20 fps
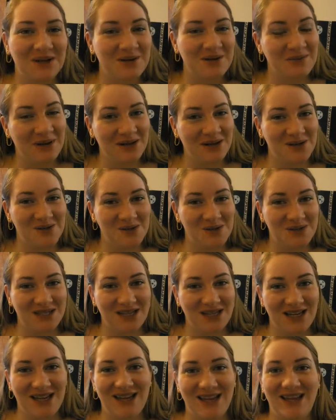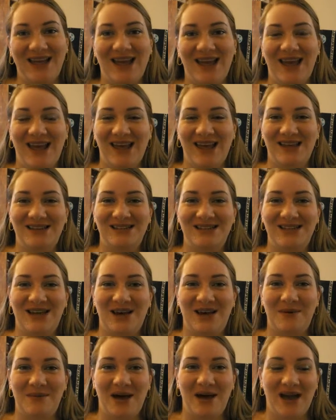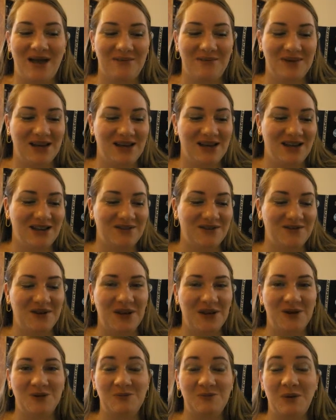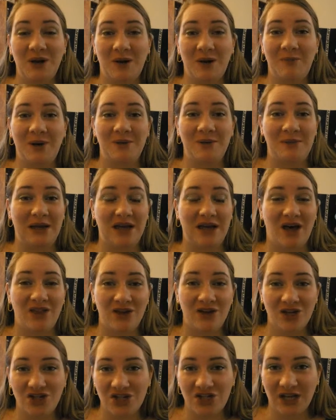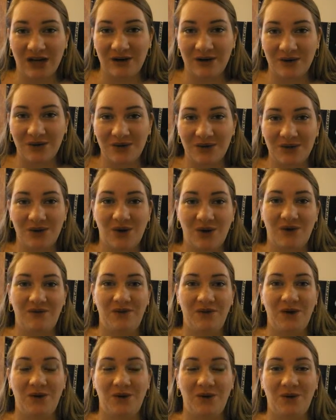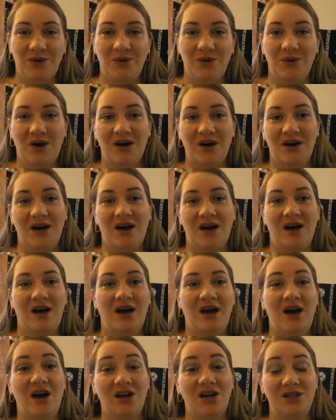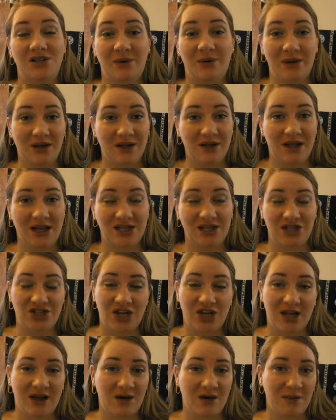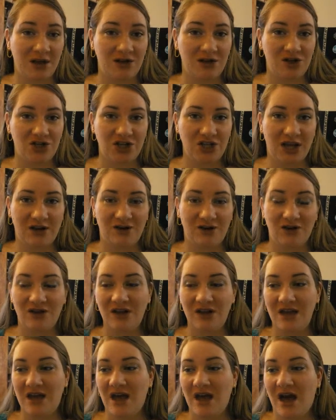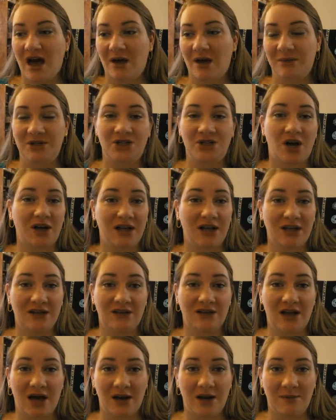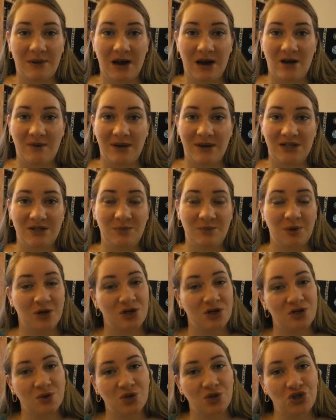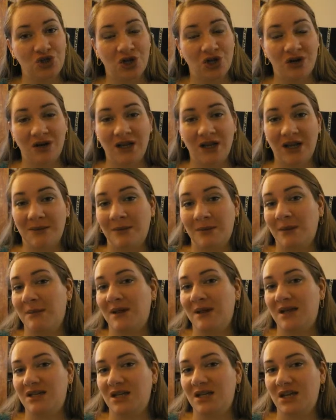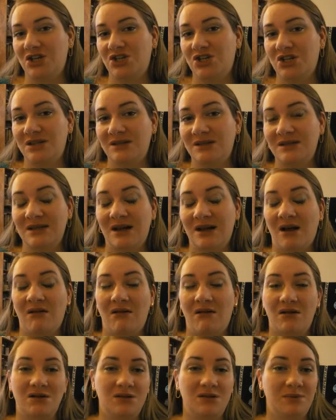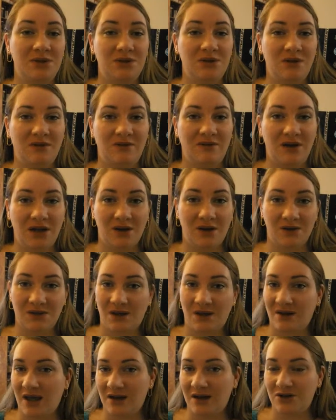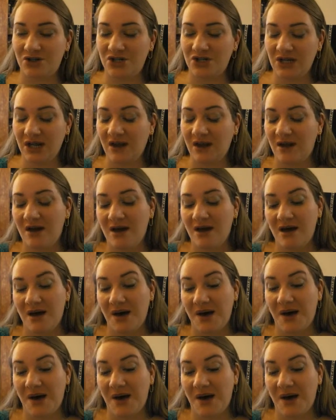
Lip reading: going to be interesting, and I'm getting the videos put up on my other channel, so if you are so inclined to check out my other channel, I'll be talking a lot about my spiritual journey and my meditations, and I'll also be doing videos on energy